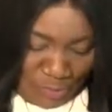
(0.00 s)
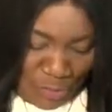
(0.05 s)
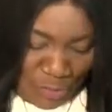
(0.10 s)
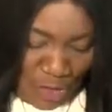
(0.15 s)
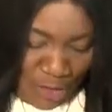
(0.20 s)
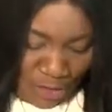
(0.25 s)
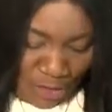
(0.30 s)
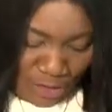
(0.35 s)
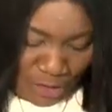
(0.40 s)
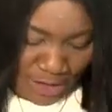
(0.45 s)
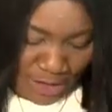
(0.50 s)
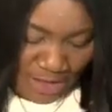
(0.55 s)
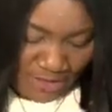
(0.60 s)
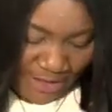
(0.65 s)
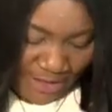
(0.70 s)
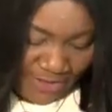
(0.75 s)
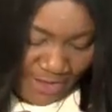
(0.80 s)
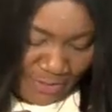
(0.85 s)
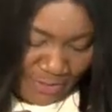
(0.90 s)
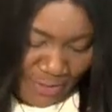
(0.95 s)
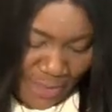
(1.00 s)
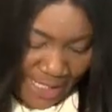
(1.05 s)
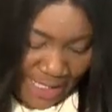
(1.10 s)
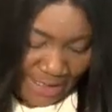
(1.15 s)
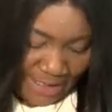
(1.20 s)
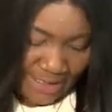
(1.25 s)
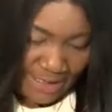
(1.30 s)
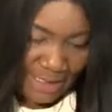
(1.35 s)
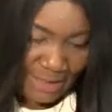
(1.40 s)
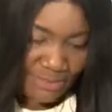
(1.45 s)
The audio is very
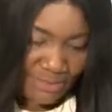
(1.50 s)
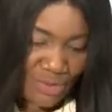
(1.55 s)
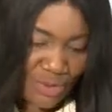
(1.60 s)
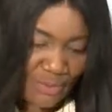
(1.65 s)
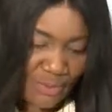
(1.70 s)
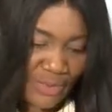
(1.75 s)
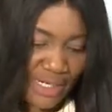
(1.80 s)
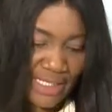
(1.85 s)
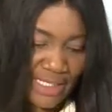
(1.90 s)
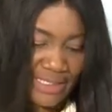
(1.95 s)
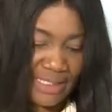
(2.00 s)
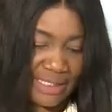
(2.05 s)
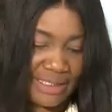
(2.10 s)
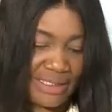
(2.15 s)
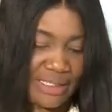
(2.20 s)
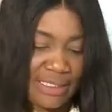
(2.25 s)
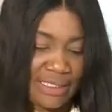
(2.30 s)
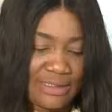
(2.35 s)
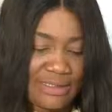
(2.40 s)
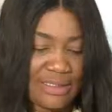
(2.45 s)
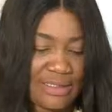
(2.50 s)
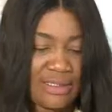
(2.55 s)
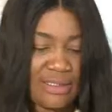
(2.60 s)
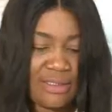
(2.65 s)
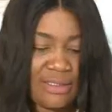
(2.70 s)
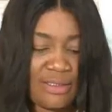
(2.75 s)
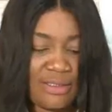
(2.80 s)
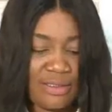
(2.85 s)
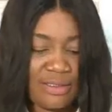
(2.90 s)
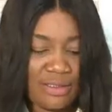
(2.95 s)
bad. I'm surprised at that.
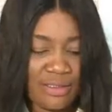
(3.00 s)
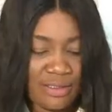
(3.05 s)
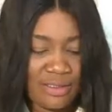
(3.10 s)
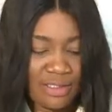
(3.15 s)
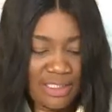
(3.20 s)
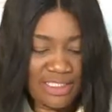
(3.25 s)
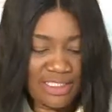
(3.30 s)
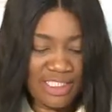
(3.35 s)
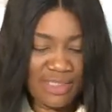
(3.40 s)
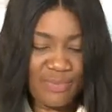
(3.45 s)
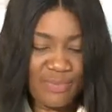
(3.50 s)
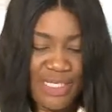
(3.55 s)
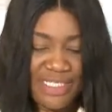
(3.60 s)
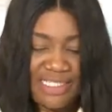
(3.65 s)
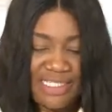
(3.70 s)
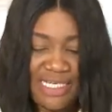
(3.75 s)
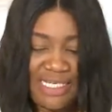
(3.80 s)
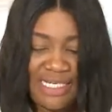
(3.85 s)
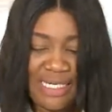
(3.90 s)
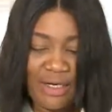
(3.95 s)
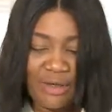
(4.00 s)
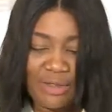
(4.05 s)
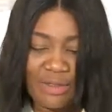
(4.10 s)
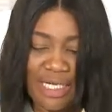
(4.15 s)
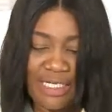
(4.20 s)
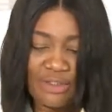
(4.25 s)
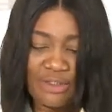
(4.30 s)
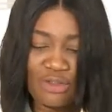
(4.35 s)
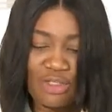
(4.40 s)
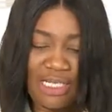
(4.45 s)
Is it better now?
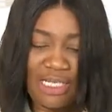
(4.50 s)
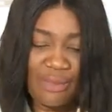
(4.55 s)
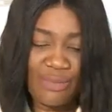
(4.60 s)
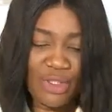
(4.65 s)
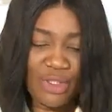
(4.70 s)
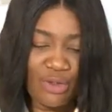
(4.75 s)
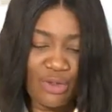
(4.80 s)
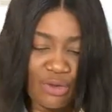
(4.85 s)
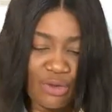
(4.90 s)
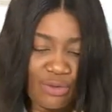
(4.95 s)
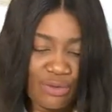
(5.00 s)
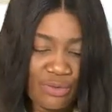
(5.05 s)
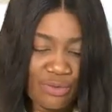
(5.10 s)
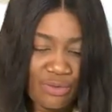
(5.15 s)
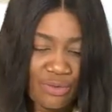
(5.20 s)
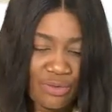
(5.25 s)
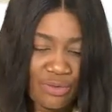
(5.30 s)
Can you let me know?